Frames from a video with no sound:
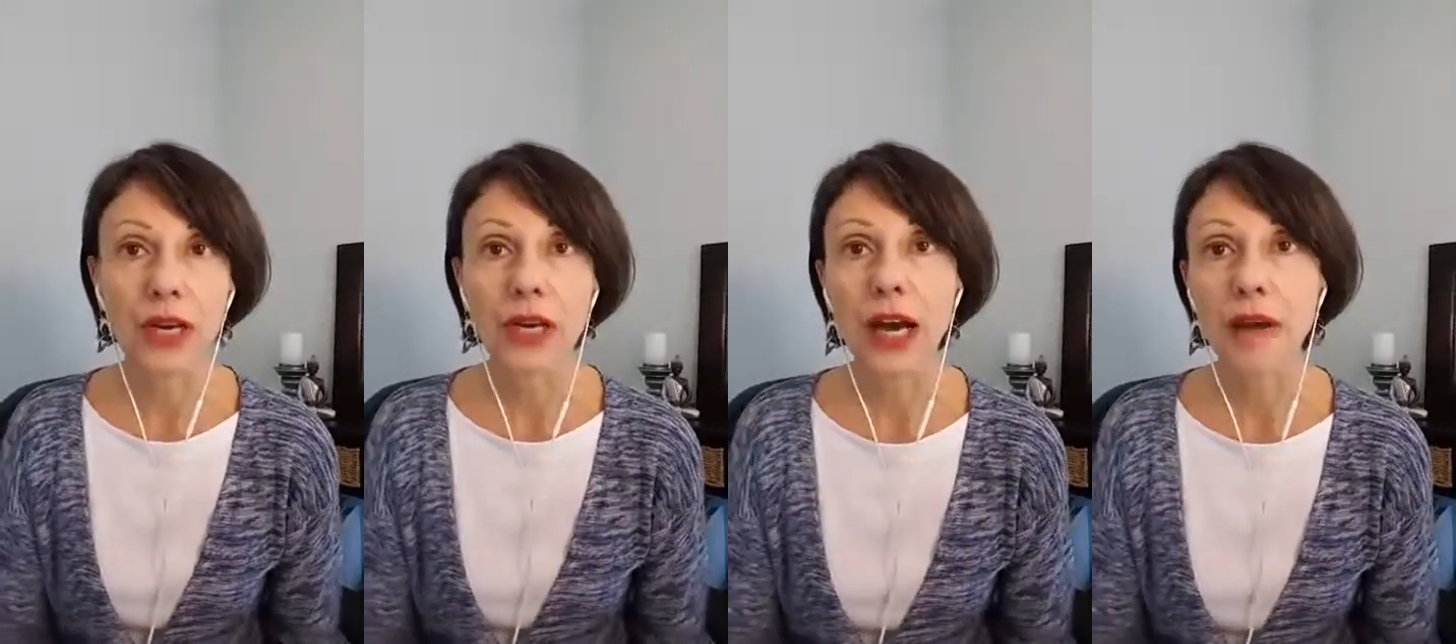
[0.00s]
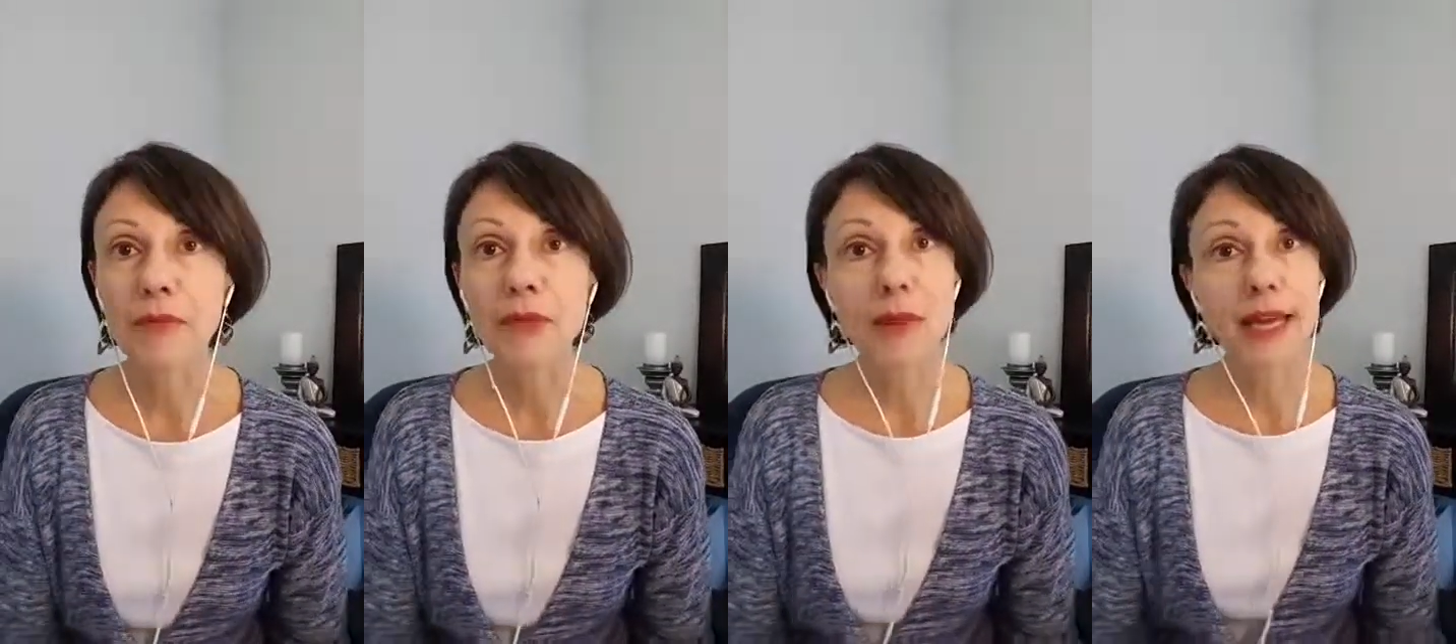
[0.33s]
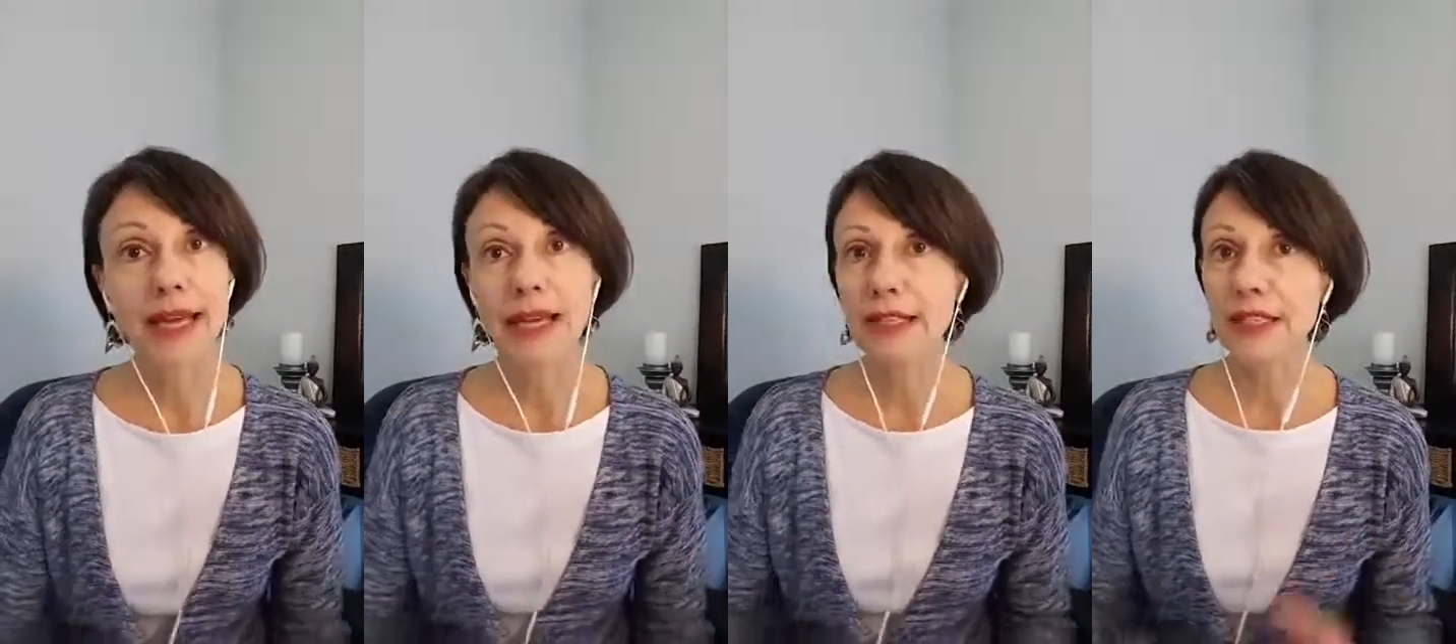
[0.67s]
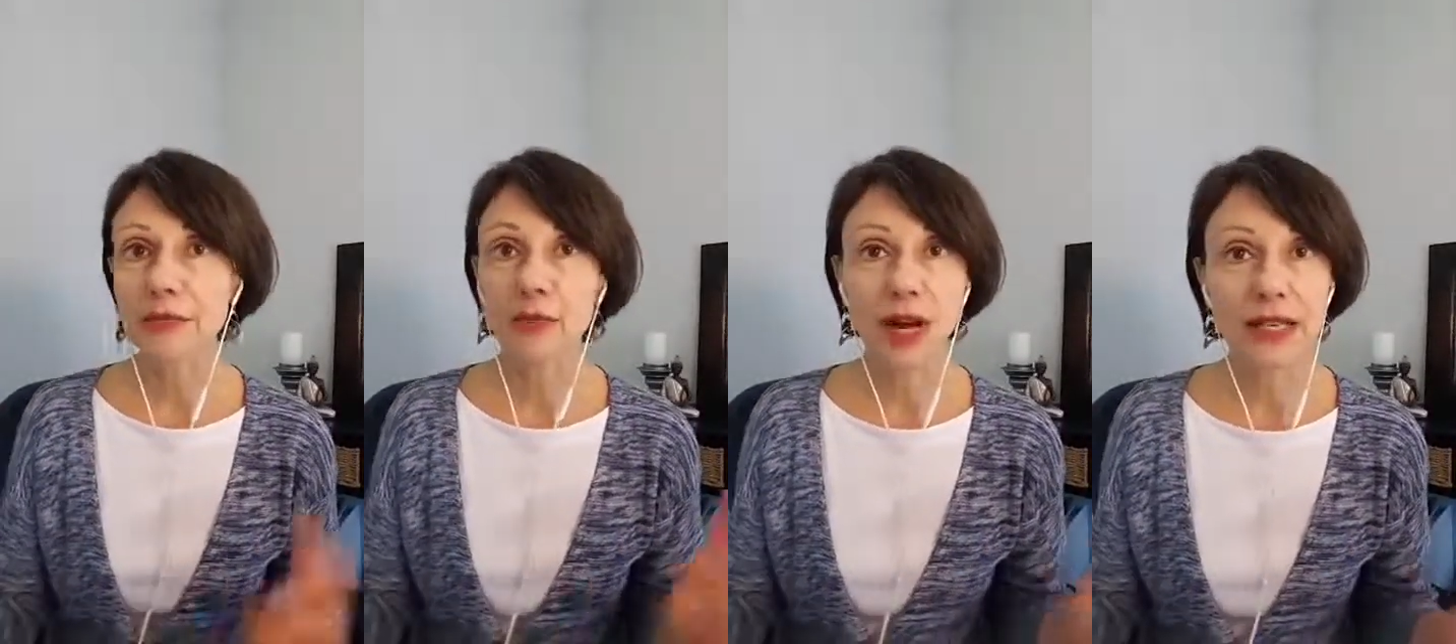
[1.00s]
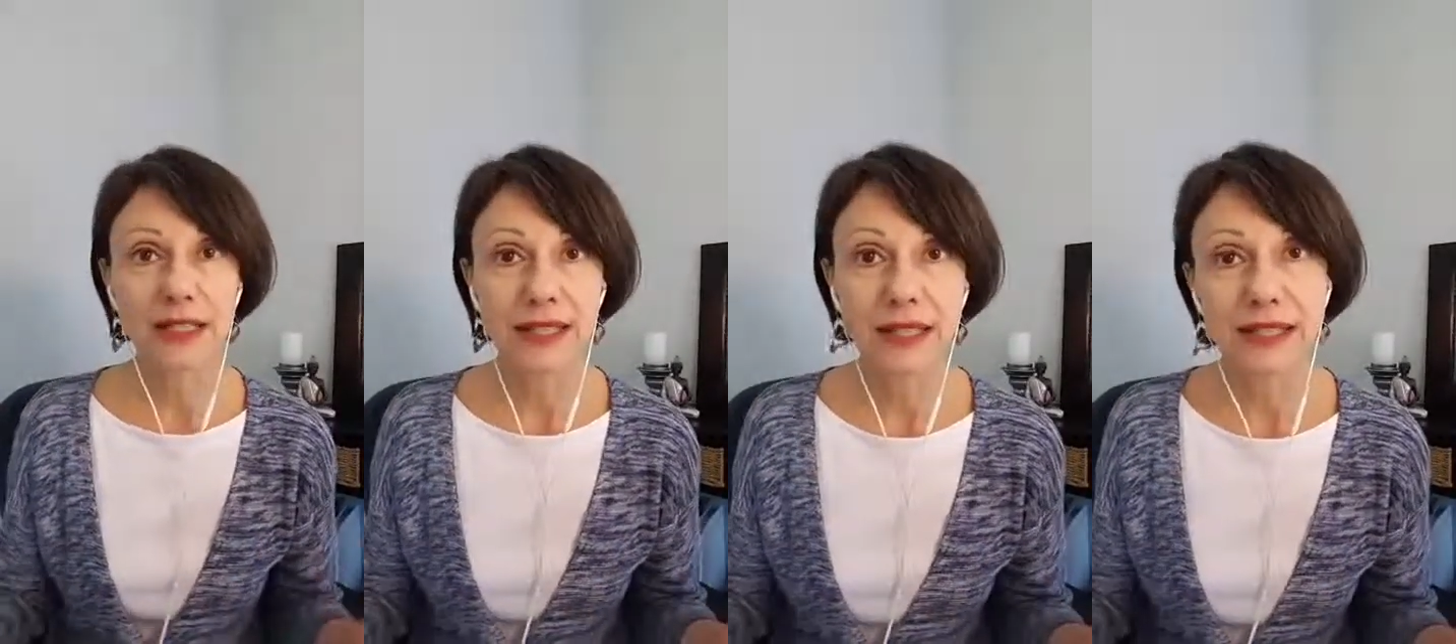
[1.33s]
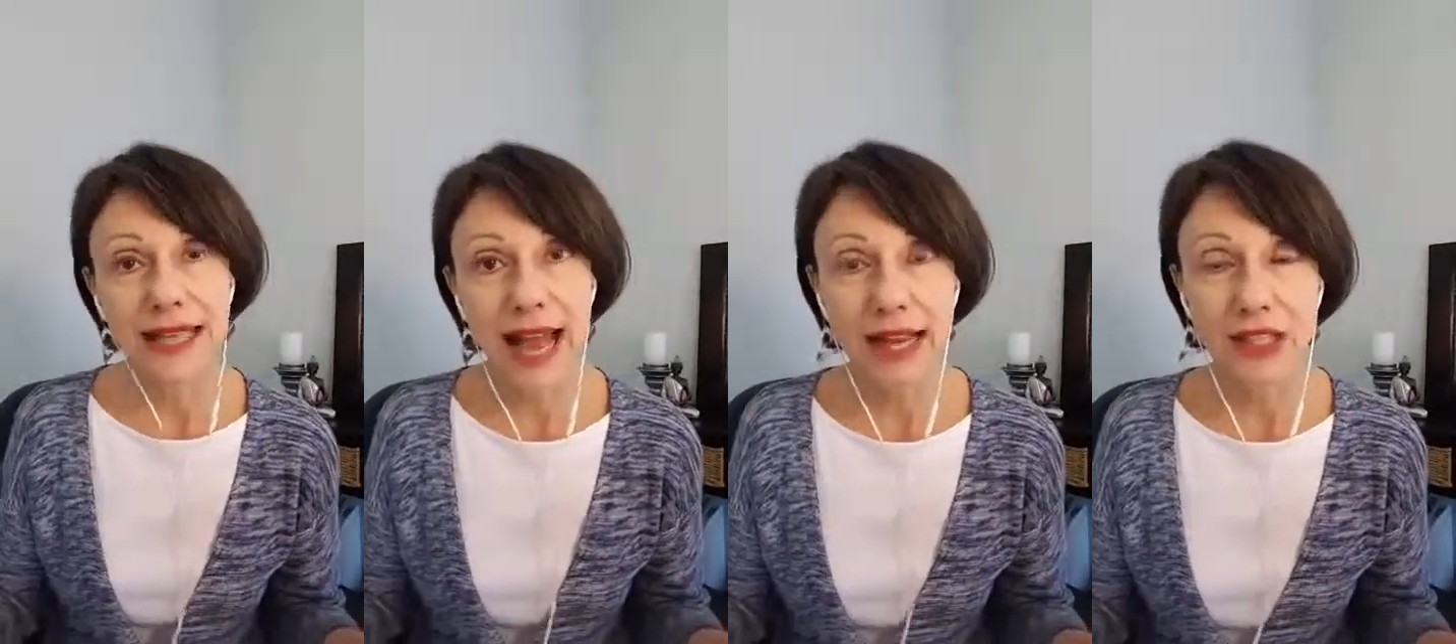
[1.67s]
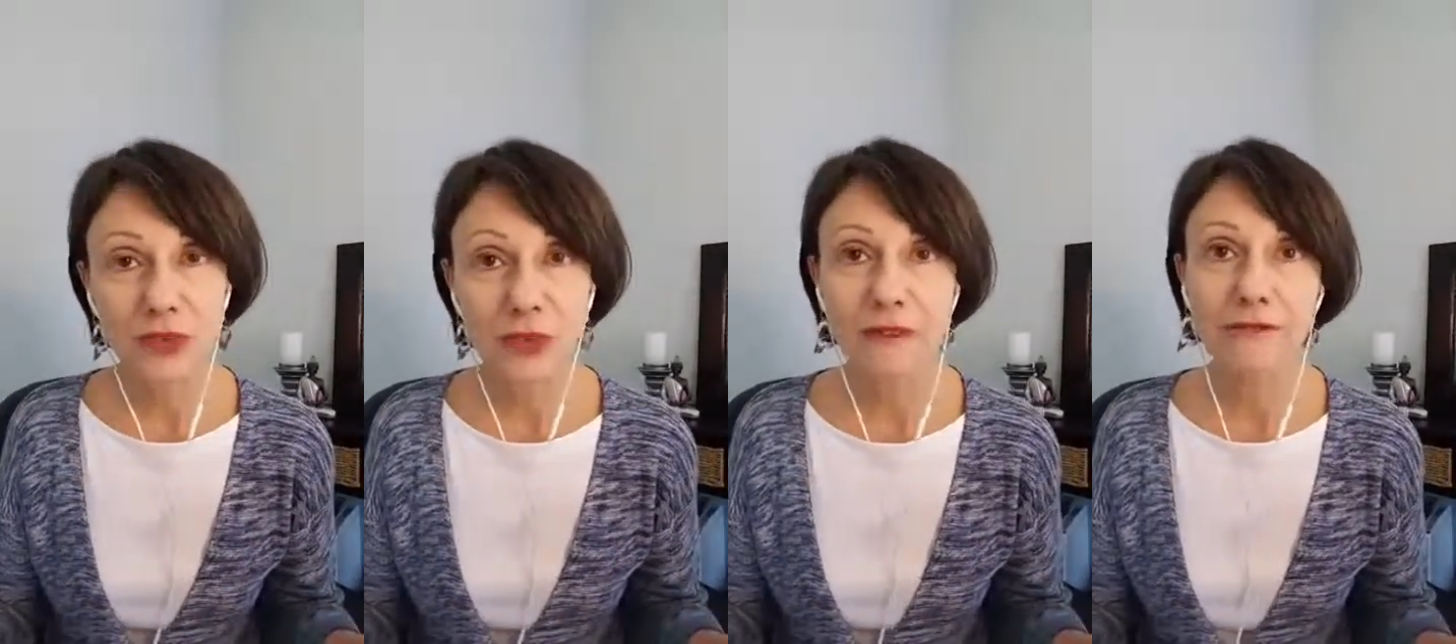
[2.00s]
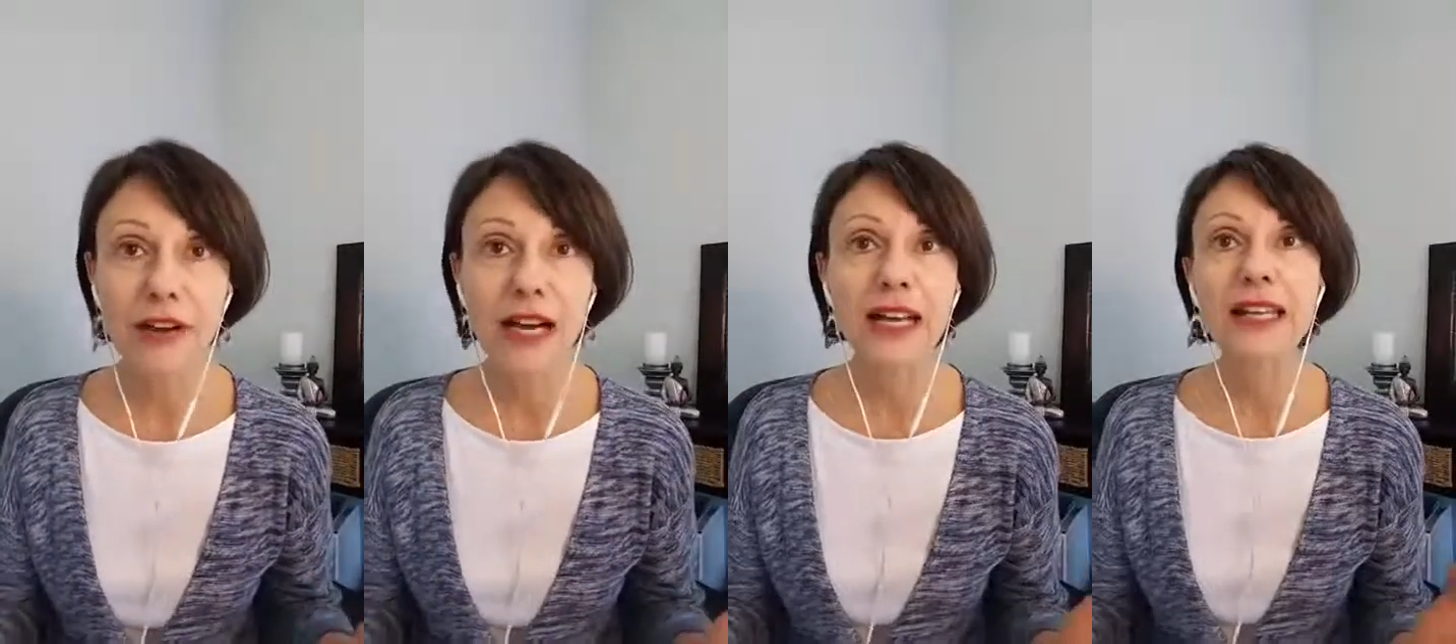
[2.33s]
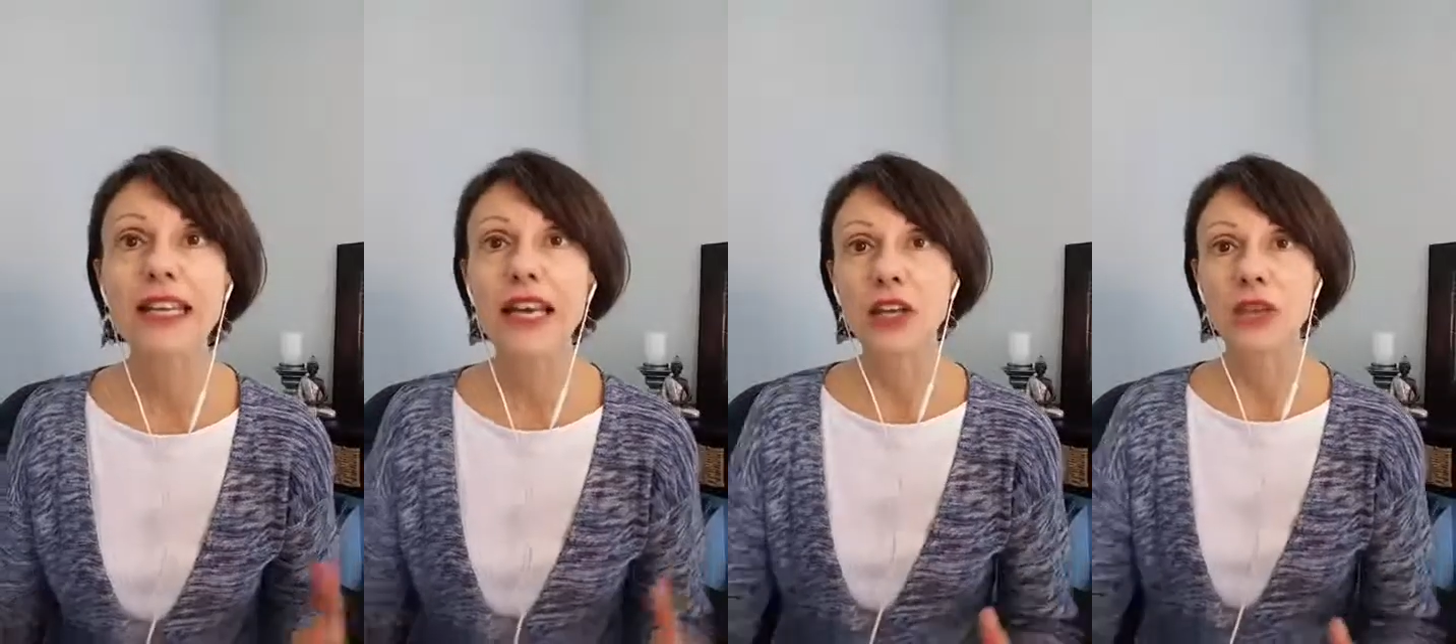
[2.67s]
You may get a surprising tax refund.